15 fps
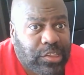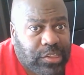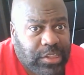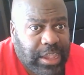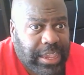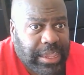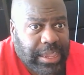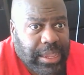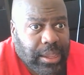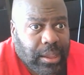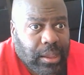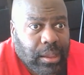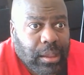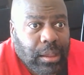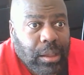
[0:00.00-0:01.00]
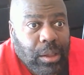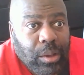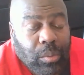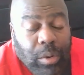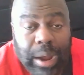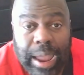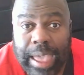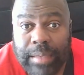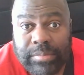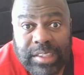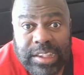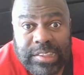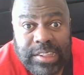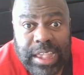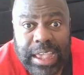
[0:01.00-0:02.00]
see were
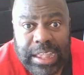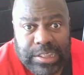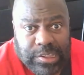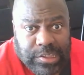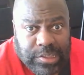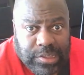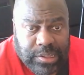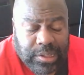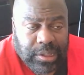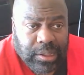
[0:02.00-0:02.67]
empty seats.